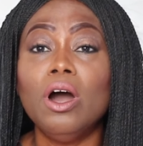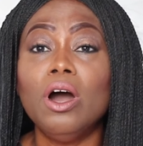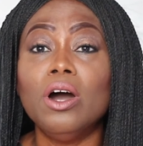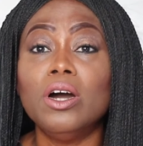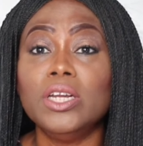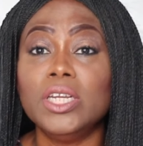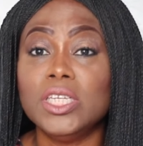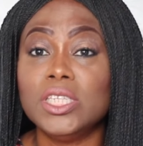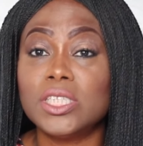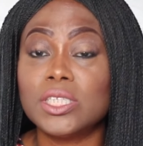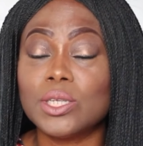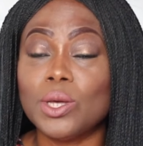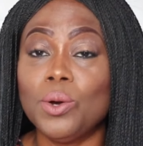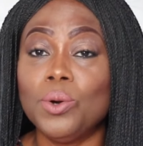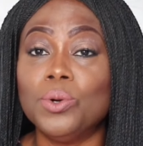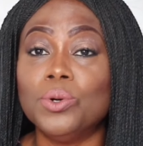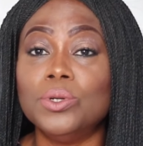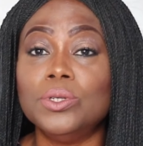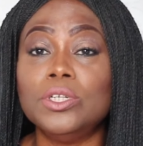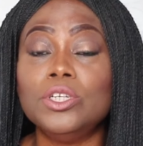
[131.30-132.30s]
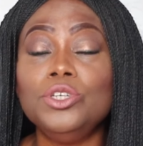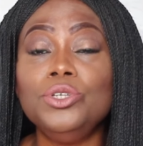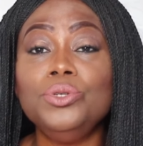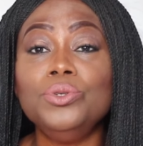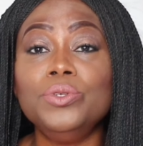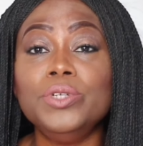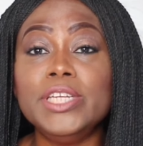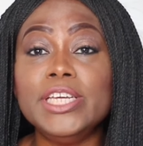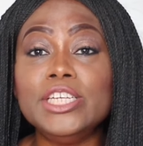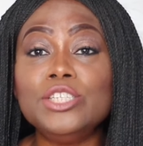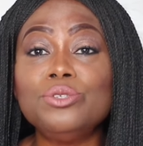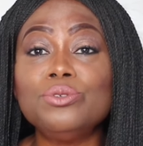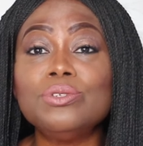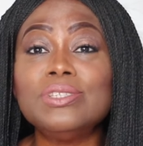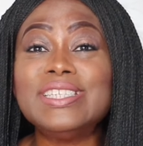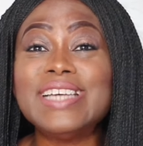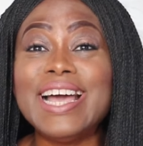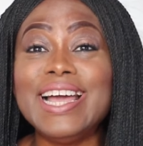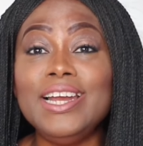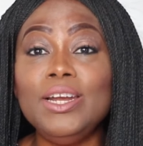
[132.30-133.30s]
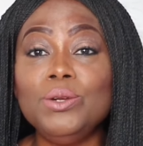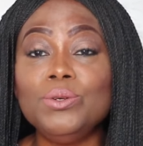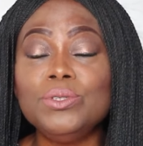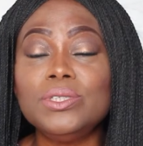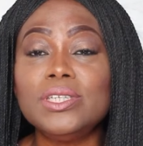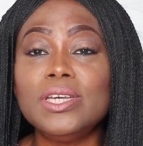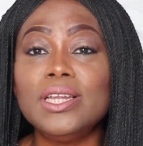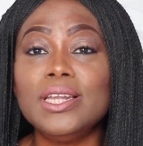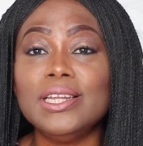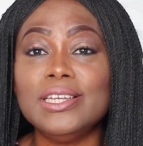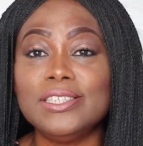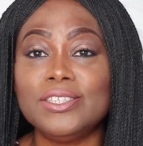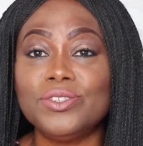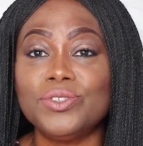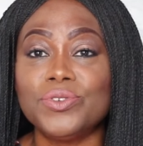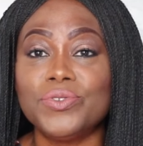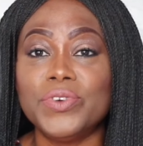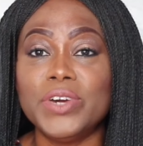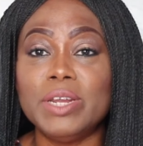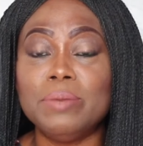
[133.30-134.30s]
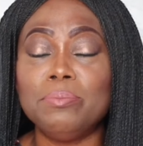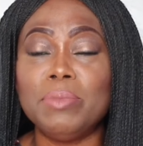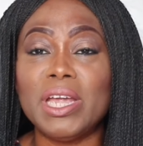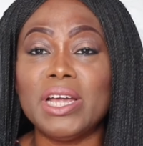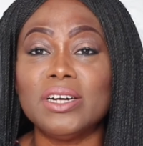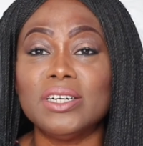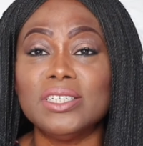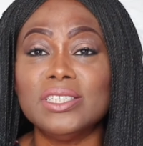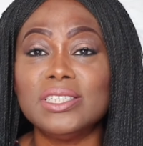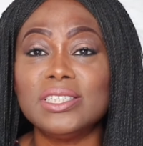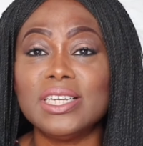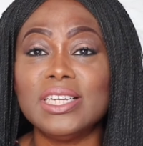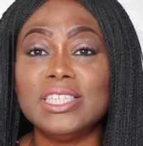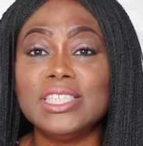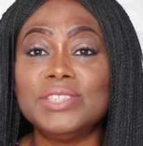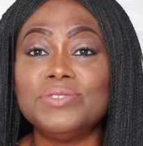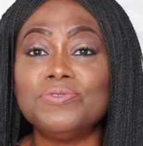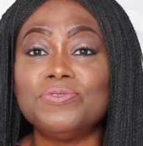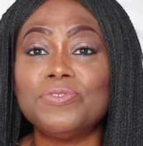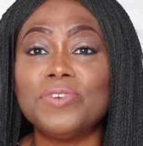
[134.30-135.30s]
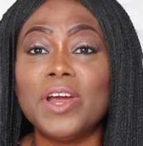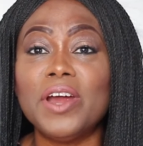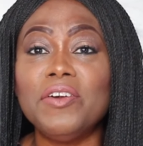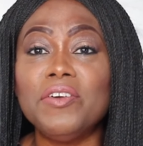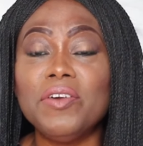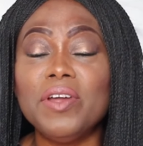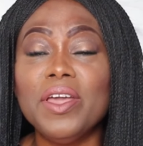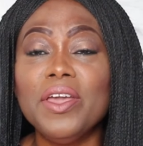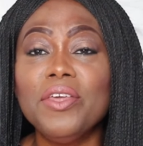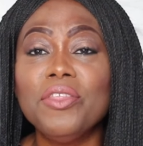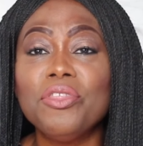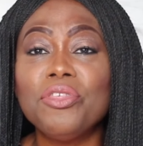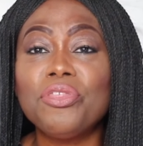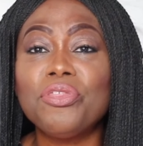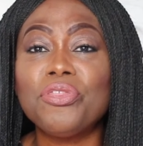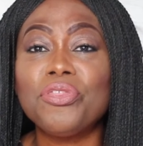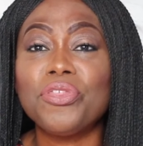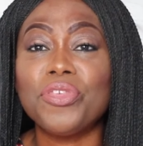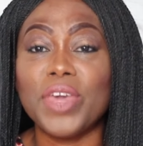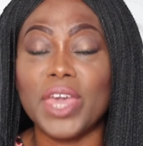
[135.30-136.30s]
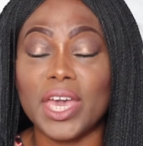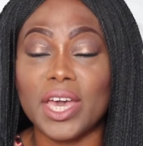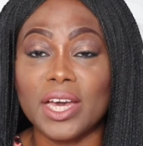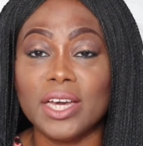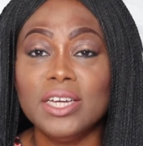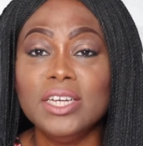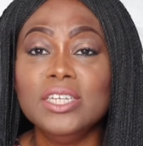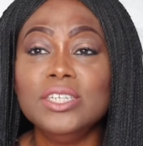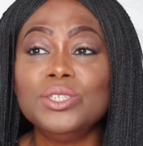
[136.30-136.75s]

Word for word: on its own. You need to dilute glycerin because it's very thick.